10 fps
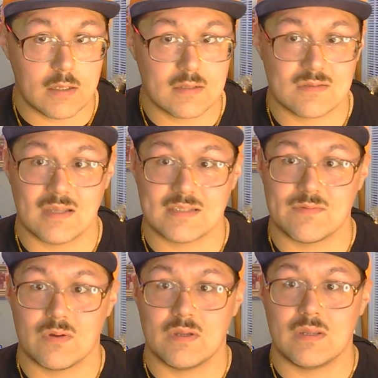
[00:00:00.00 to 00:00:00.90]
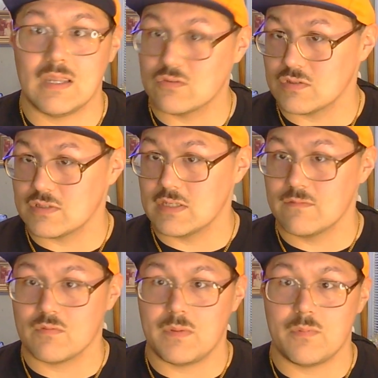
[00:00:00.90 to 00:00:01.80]
so that's very interesting
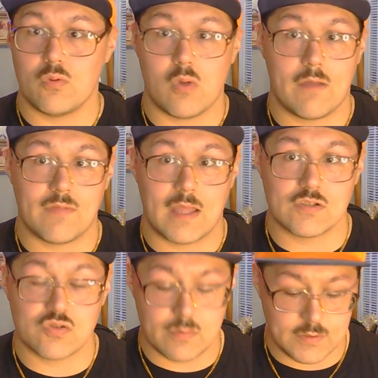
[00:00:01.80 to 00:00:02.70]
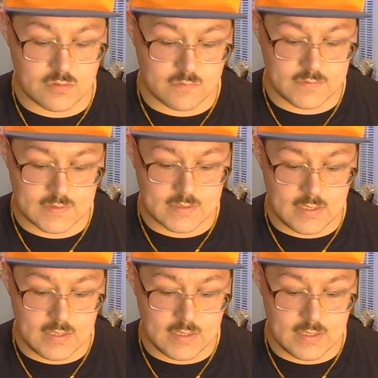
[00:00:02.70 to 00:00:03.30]
for people who have that streaming service.